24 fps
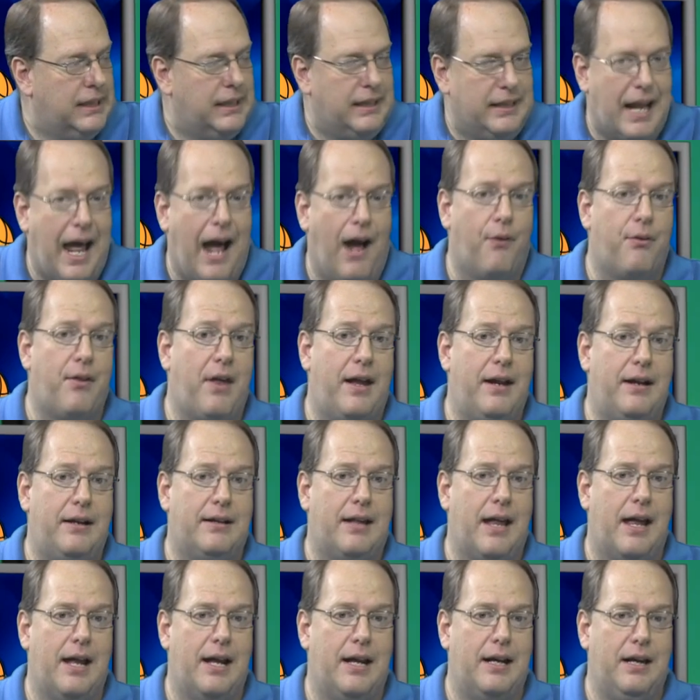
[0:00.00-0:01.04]
Now, they,
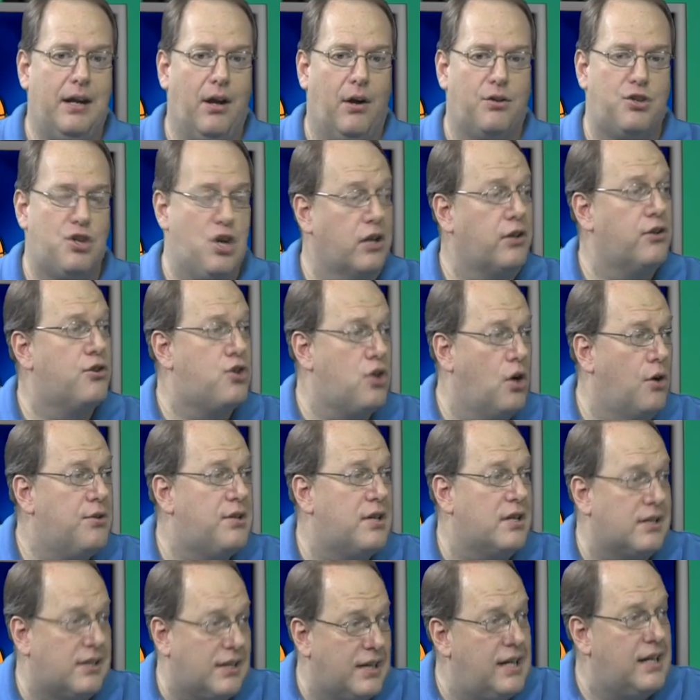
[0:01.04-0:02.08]
the, you know, Chandler Jones
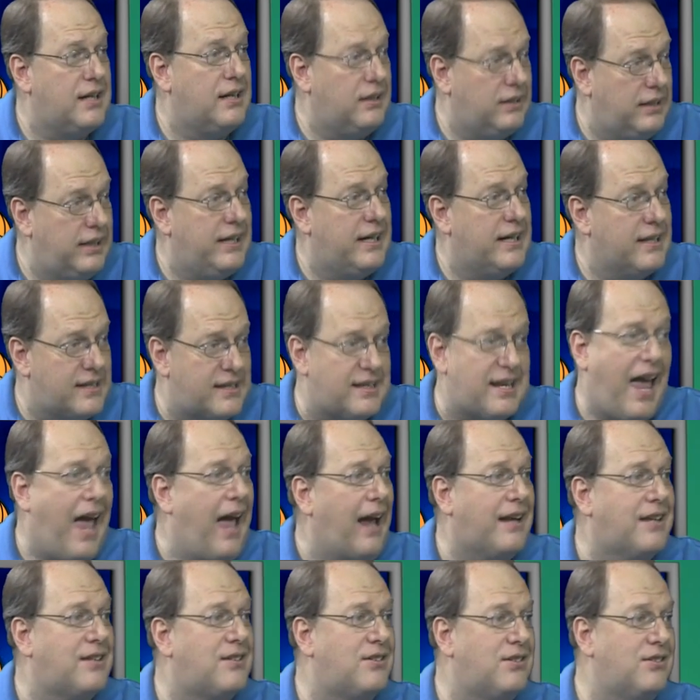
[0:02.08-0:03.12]
is leading the league in
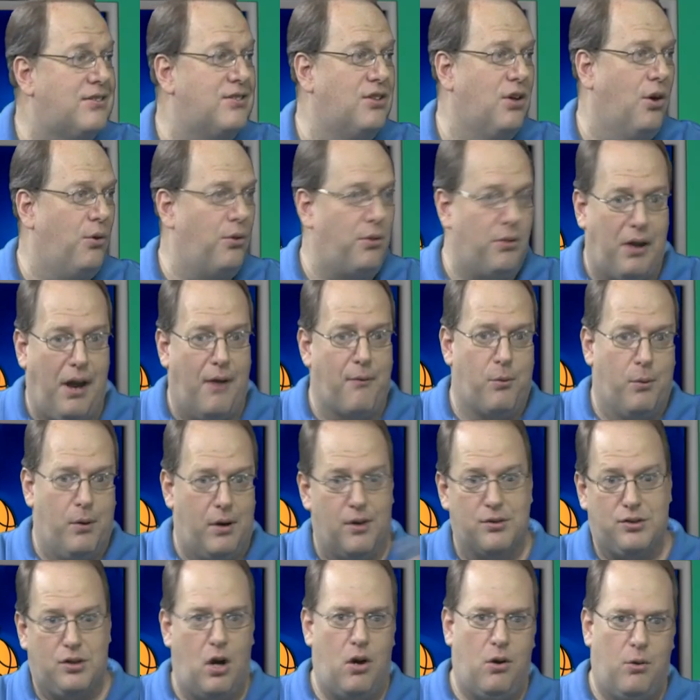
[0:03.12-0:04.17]
sacks, so everyone
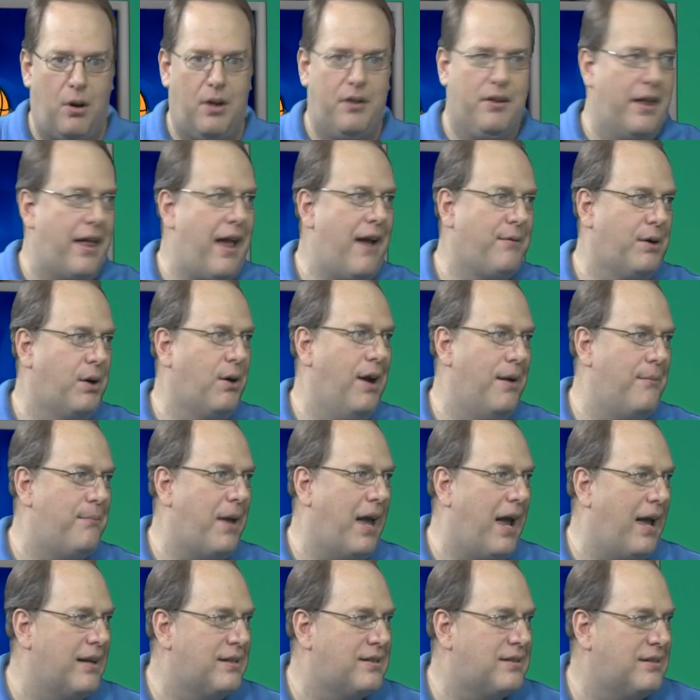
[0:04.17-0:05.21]
goes, oh, well, they have a great
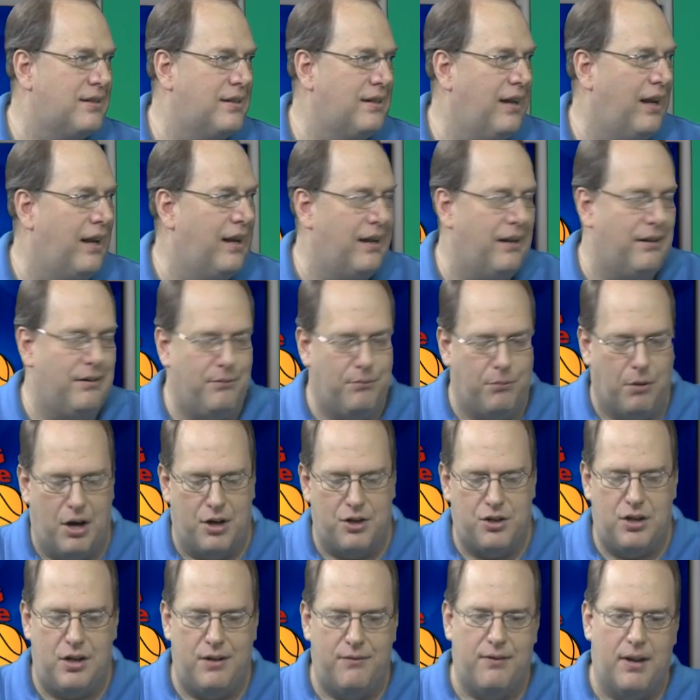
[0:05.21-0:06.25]
pass uh, rush
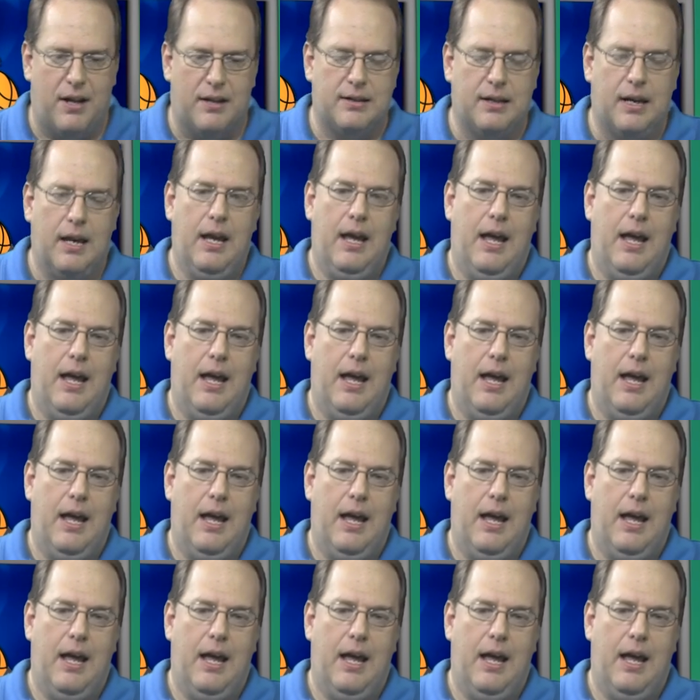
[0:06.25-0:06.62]
defense.